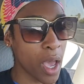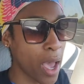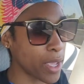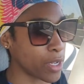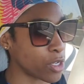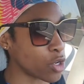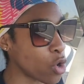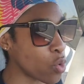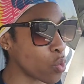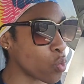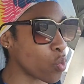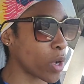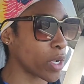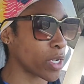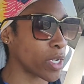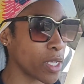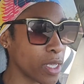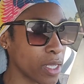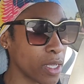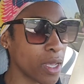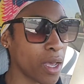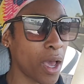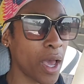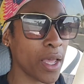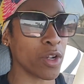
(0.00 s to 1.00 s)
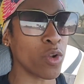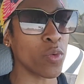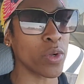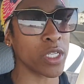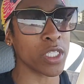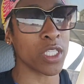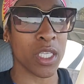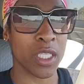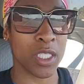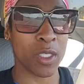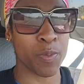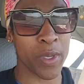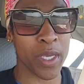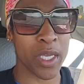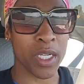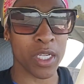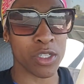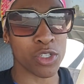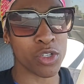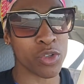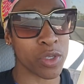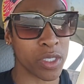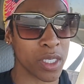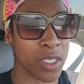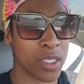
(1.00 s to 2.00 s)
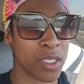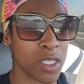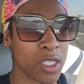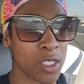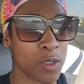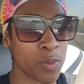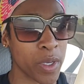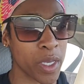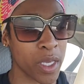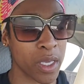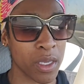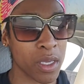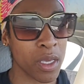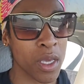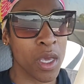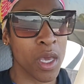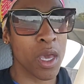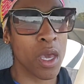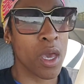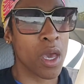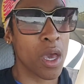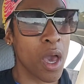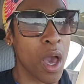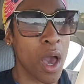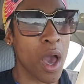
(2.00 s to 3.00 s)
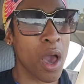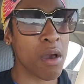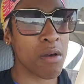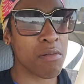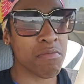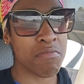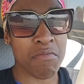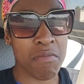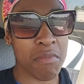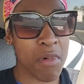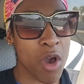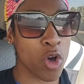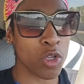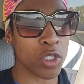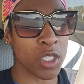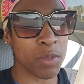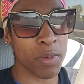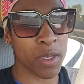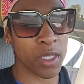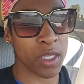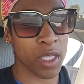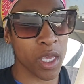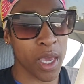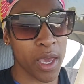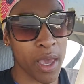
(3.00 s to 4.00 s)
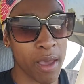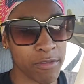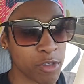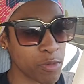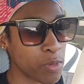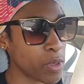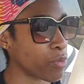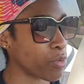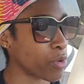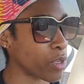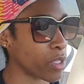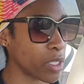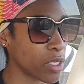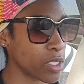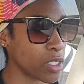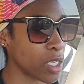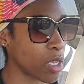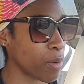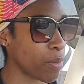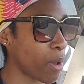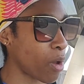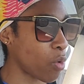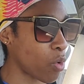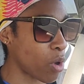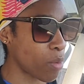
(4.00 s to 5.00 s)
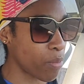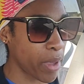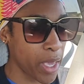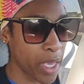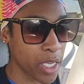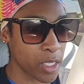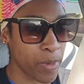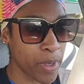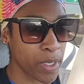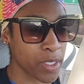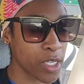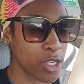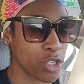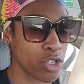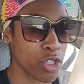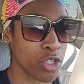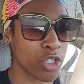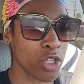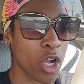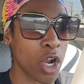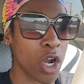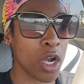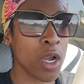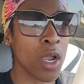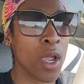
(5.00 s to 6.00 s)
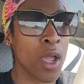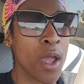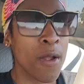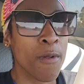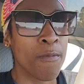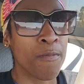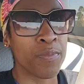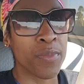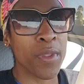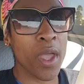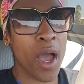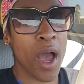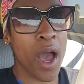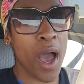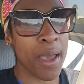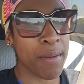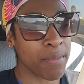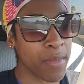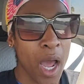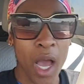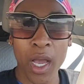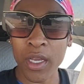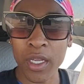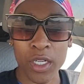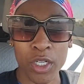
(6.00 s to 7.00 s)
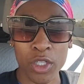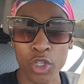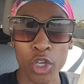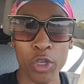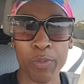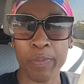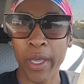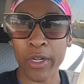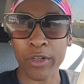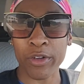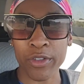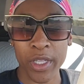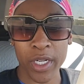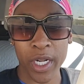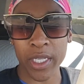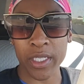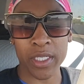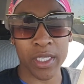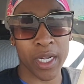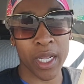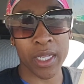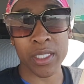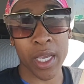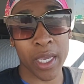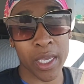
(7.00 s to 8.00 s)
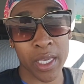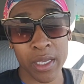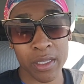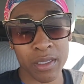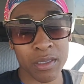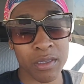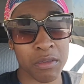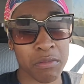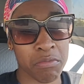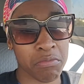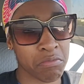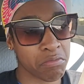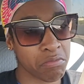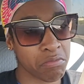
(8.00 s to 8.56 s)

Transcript: don't want to like speak it into existence, but ultimately I have to be realistic about what my expectations are. I'm not going to look better than I did at Titans.